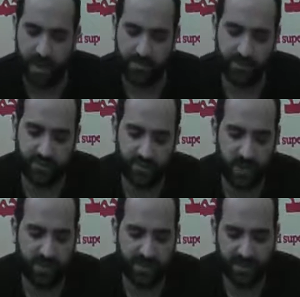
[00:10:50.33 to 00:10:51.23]
Prophet
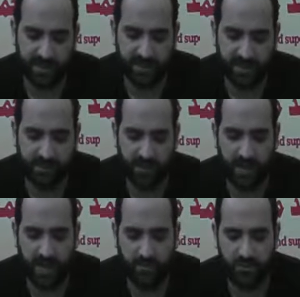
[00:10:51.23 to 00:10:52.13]
Muhammad, peace be upon
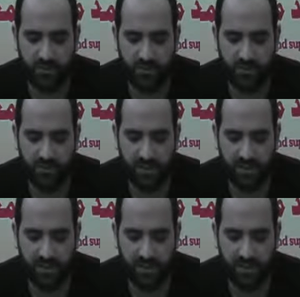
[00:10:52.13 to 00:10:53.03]
him, used to
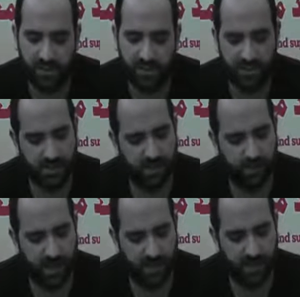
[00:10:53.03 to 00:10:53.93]
teach his
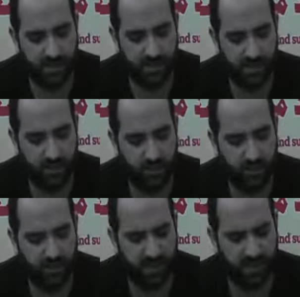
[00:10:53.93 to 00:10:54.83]
companions the true
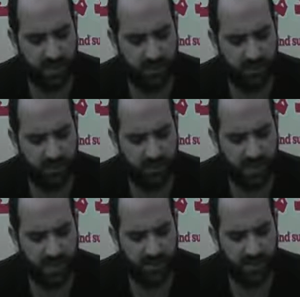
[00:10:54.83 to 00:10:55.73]
meaning of
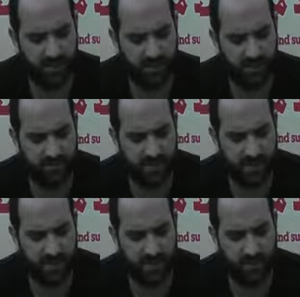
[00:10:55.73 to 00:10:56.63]
utilizing of
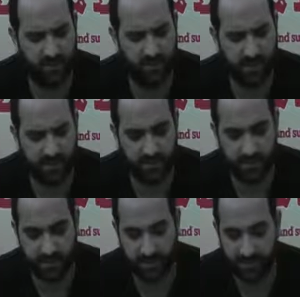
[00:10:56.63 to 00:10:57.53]
means in all
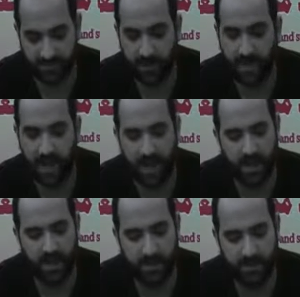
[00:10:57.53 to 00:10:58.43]
matters.
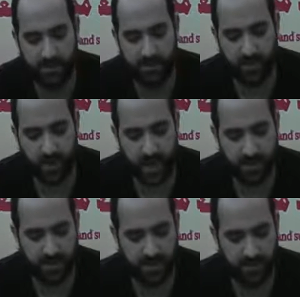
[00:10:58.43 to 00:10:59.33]
He
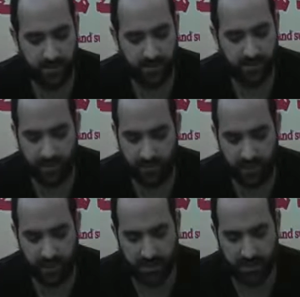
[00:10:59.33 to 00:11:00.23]
prohibited them from
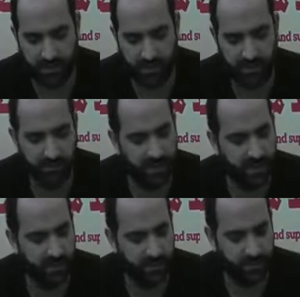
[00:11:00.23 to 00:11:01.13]
reliance without
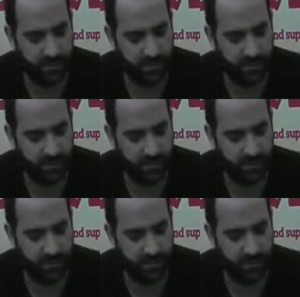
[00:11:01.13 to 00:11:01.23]
making use